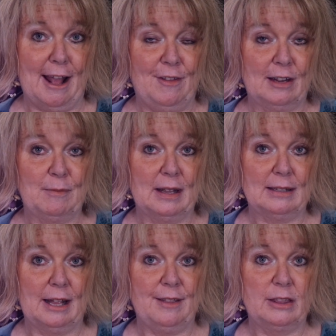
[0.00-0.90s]
and
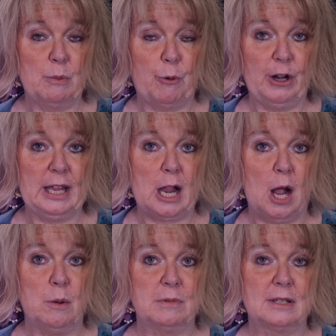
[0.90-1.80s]
then the morning
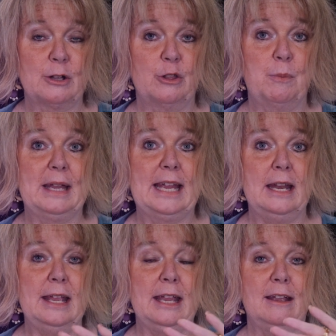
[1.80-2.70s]
comes. So the
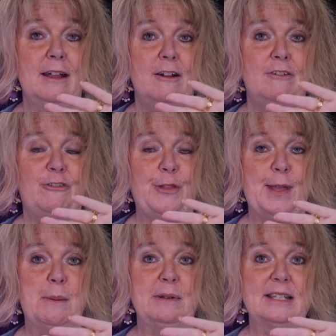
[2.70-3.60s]
beginning for
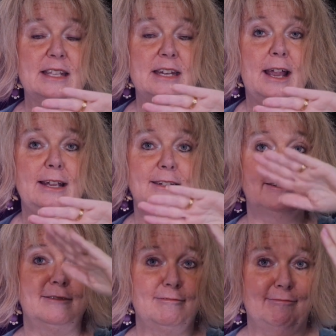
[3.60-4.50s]
them is the
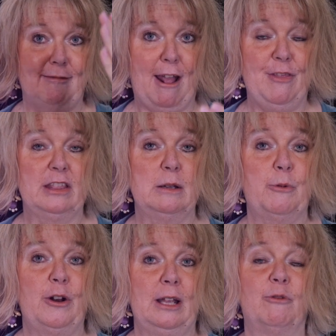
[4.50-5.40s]
night and then the
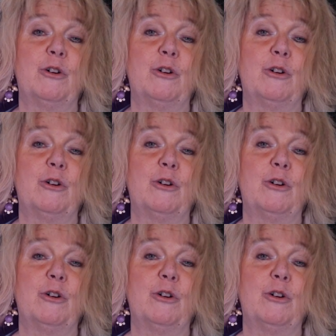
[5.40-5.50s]
morning.